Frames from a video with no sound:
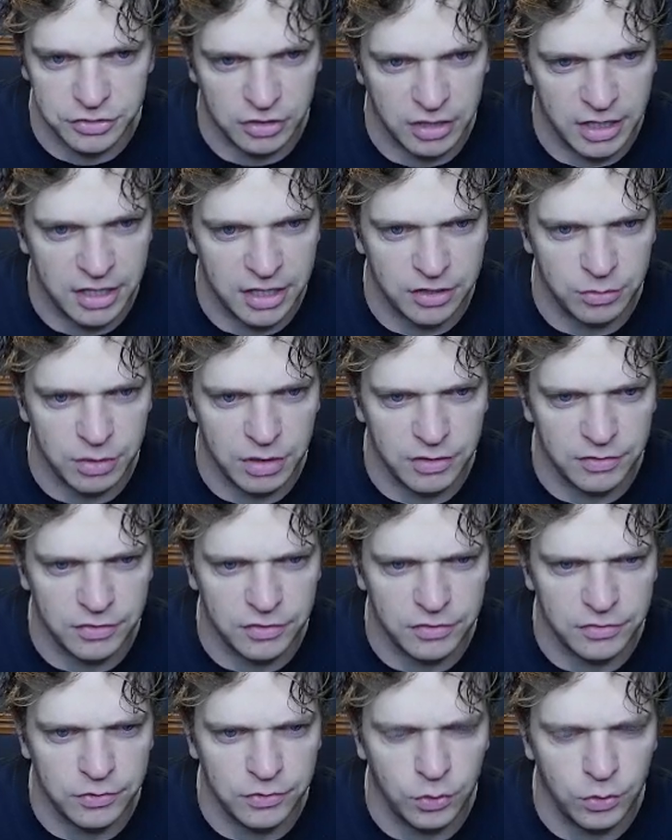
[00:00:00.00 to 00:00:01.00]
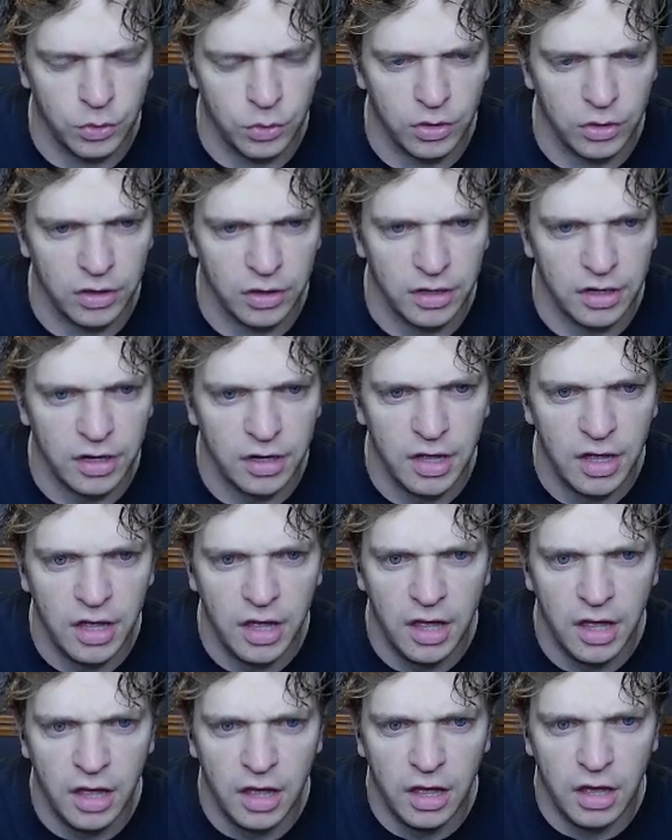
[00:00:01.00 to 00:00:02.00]
land or whatever for
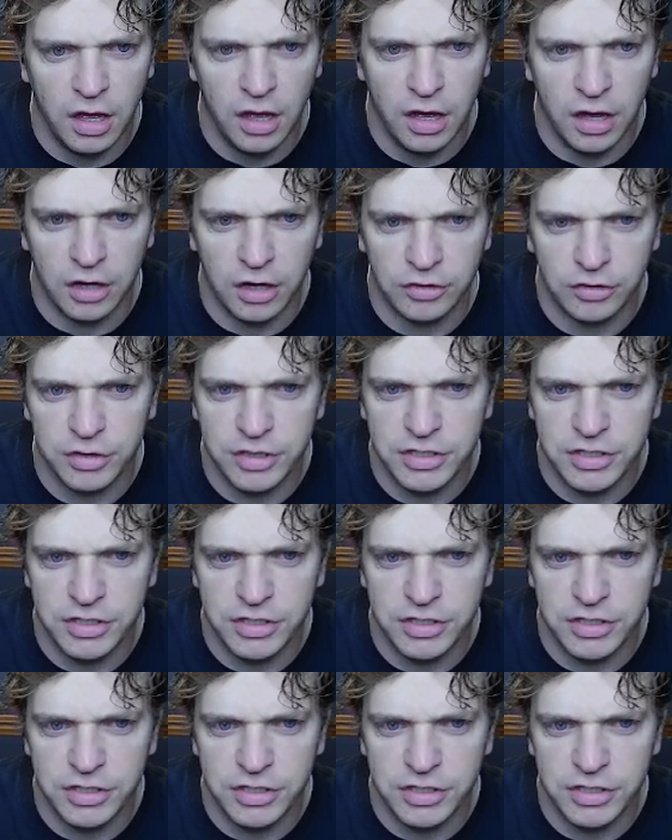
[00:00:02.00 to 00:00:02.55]
a creature.